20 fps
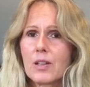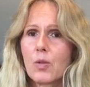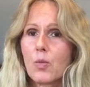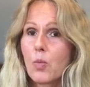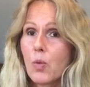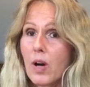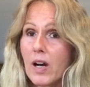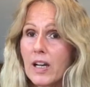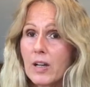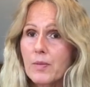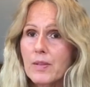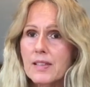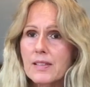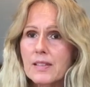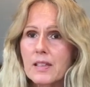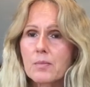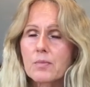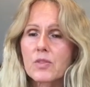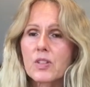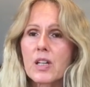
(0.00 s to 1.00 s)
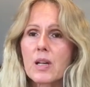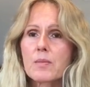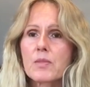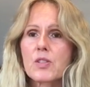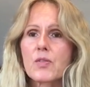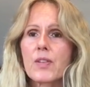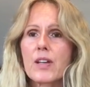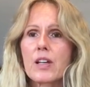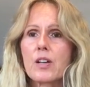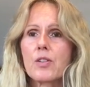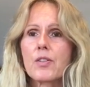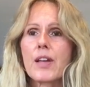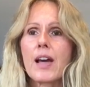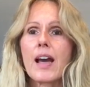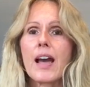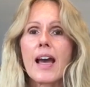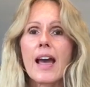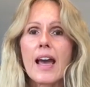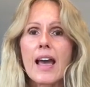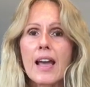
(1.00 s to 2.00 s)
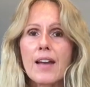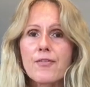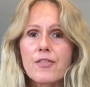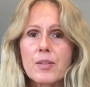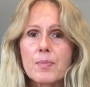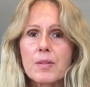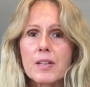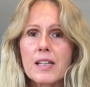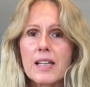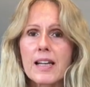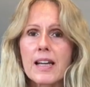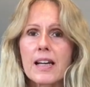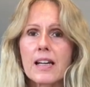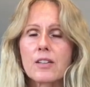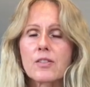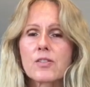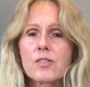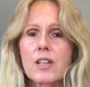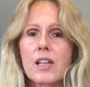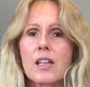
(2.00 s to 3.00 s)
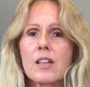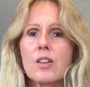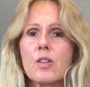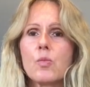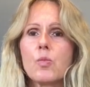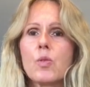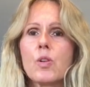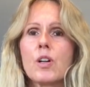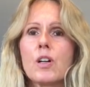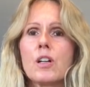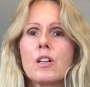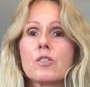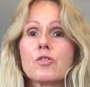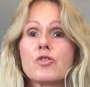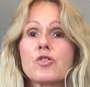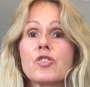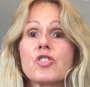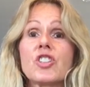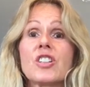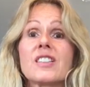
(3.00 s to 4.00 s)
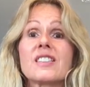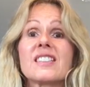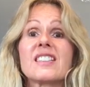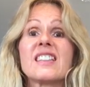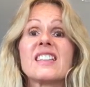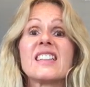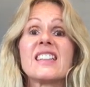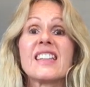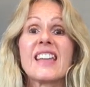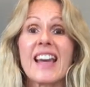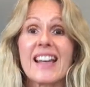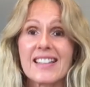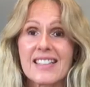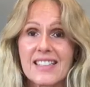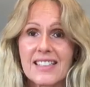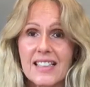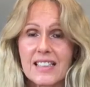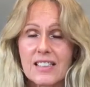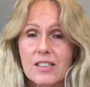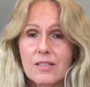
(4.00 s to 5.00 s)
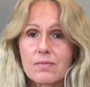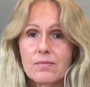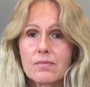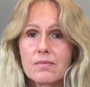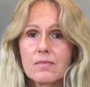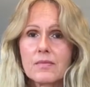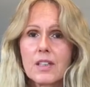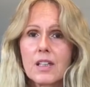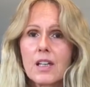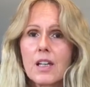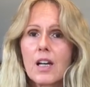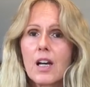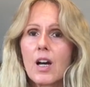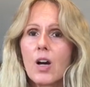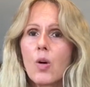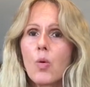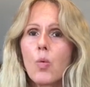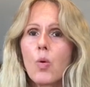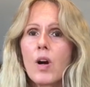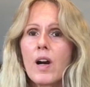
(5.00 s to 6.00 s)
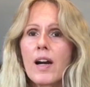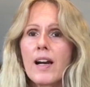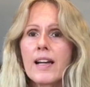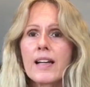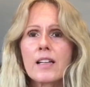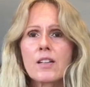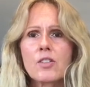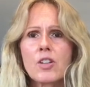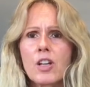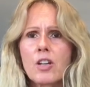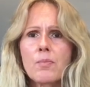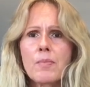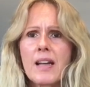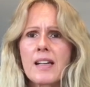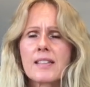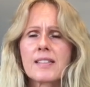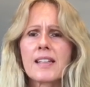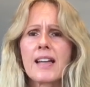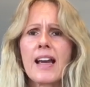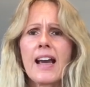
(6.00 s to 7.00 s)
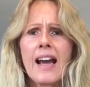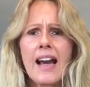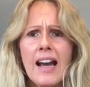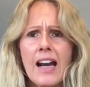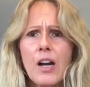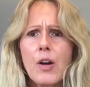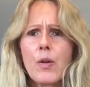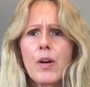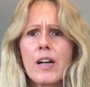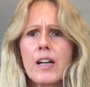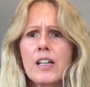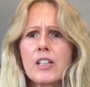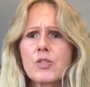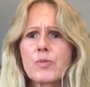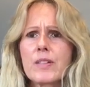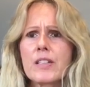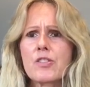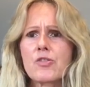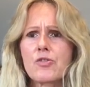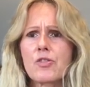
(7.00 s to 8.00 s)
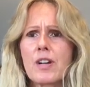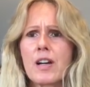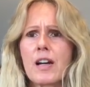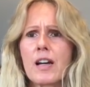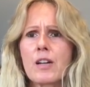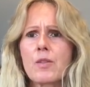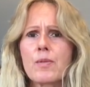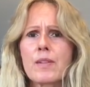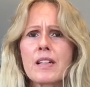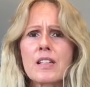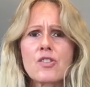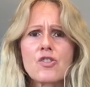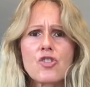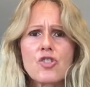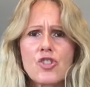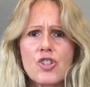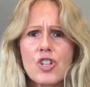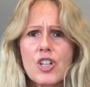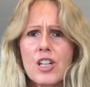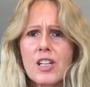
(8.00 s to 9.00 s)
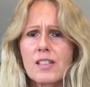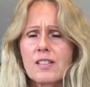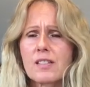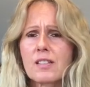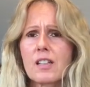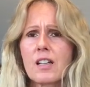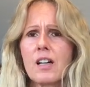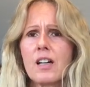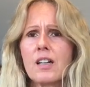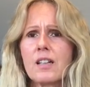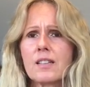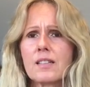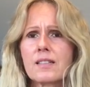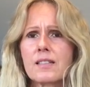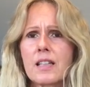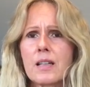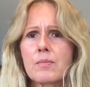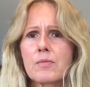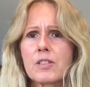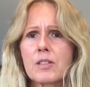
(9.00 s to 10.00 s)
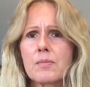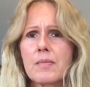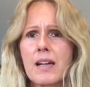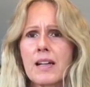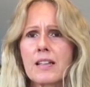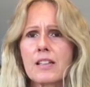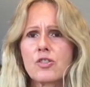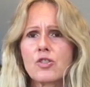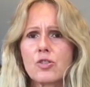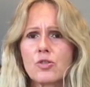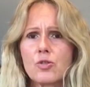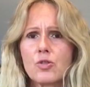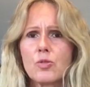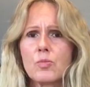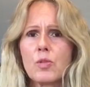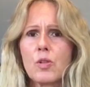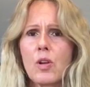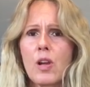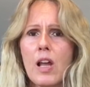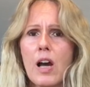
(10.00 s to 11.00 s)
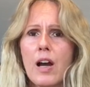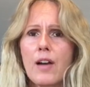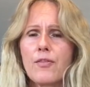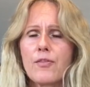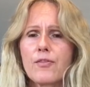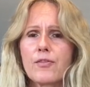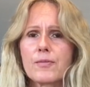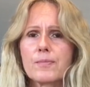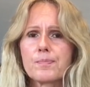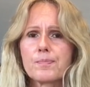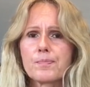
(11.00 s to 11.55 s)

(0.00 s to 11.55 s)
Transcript: Why we sometimes feel that everybody else in the world just gets it. Why, no matter how hard we try, we just can't seem to manage a normal life.